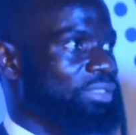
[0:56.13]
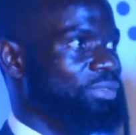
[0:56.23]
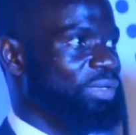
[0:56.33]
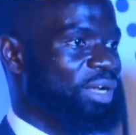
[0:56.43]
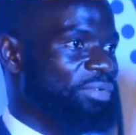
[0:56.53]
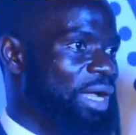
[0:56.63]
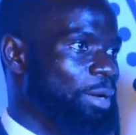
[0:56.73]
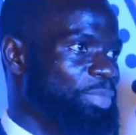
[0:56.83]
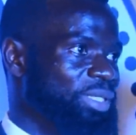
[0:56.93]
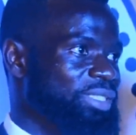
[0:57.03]
whatever
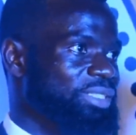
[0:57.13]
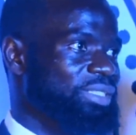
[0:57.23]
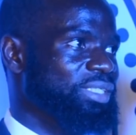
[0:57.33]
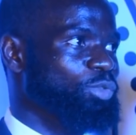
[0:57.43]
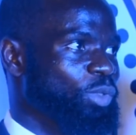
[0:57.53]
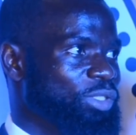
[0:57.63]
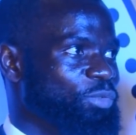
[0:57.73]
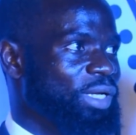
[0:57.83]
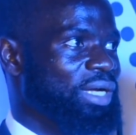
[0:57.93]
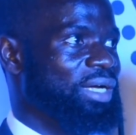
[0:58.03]
happened is what
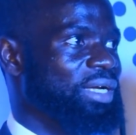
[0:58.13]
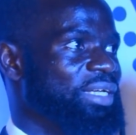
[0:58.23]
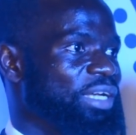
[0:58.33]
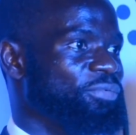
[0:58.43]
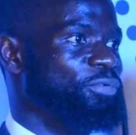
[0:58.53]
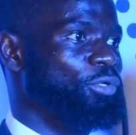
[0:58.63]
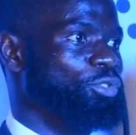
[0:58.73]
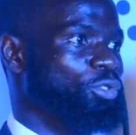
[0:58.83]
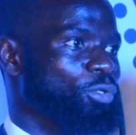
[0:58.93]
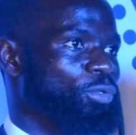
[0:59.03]
we are here for.
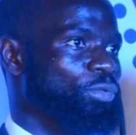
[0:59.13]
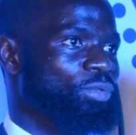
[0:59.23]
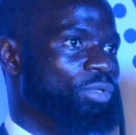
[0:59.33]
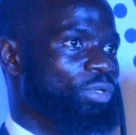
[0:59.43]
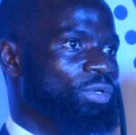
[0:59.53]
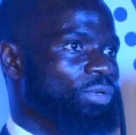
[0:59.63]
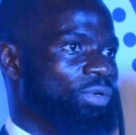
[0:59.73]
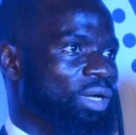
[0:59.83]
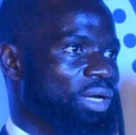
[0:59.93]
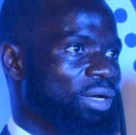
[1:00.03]
So
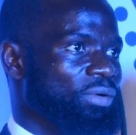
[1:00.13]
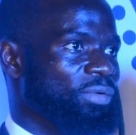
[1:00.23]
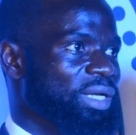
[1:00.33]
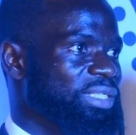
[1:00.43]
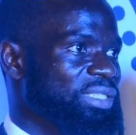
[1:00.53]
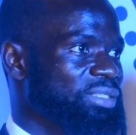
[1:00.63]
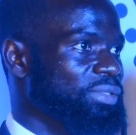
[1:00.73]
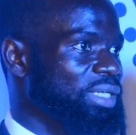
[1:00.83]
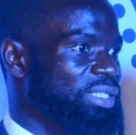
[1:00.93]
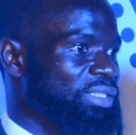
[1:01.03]
we are
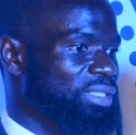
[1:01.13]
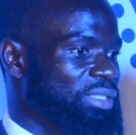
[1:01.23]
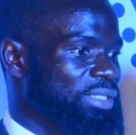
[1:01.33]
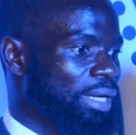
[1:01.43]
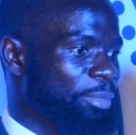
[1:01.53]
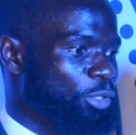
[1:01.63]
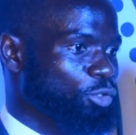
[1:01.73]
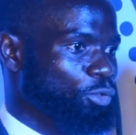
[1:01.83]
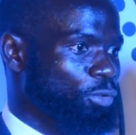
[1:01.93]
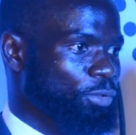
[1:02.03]
just coming
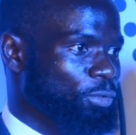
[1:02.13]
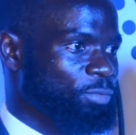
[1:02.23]
to